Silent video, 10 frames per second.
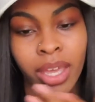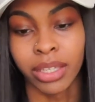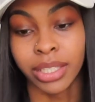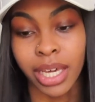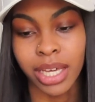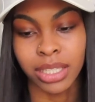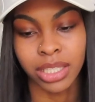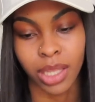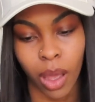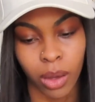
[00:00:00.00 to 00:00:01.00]
yeah,
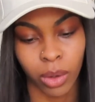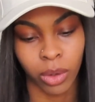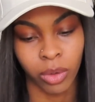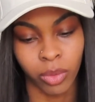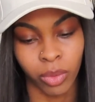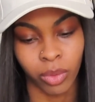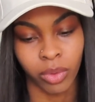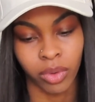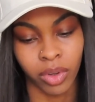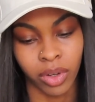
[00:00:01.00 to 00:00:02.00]
so...
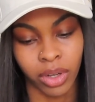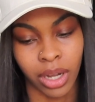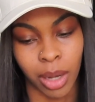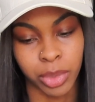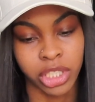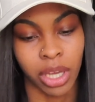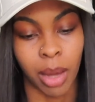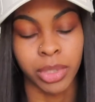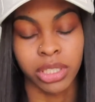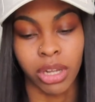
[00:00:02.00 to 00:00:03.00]
I'm
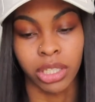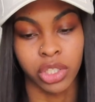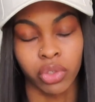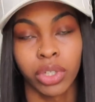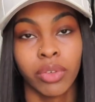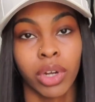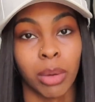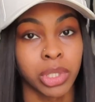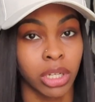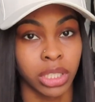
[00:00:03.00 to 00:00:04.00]
gonna start the screen
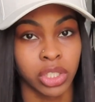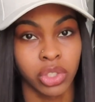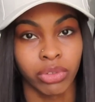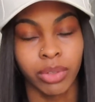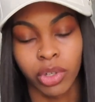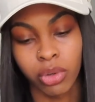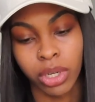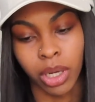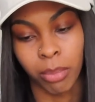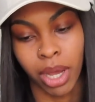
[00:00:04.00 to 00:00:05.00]

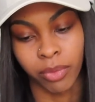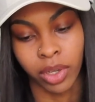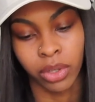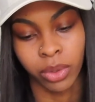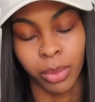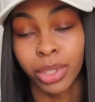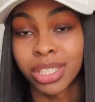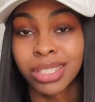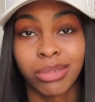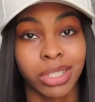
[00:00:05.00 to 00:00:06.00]
record on my phone, and we
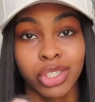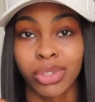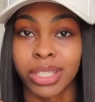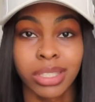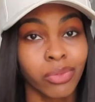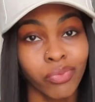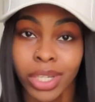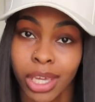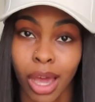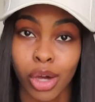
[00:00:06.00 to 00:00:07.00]
just gonna get straight to the
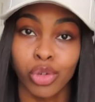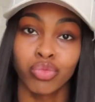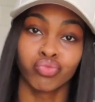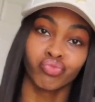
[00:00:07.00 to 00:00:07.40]
video.